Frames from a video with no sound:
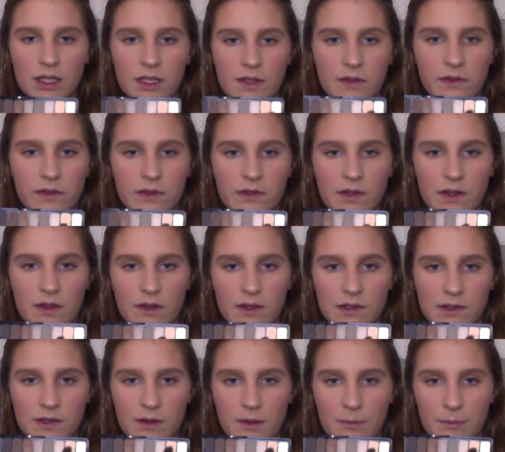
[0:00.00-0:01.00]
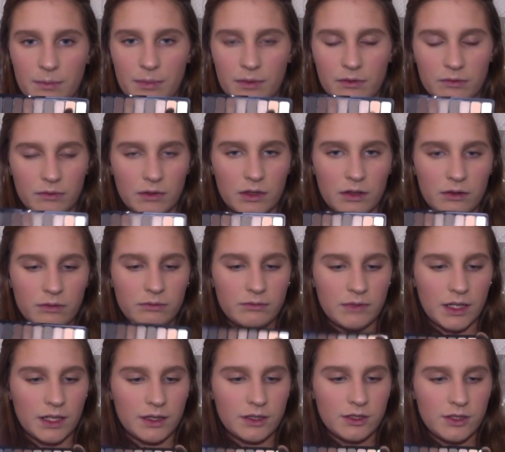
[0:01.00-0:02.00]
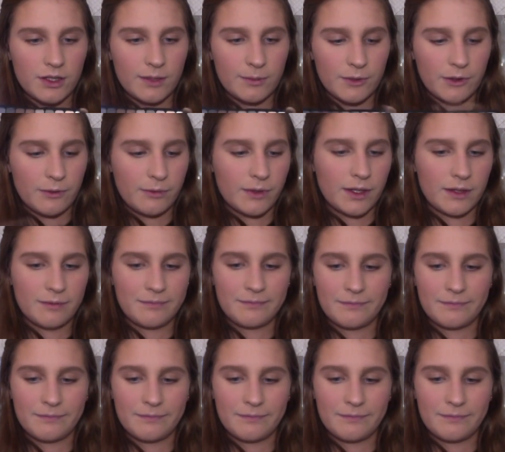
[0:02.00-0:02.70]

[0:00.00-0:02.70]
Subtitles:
is this, whoa, not the shimmery one,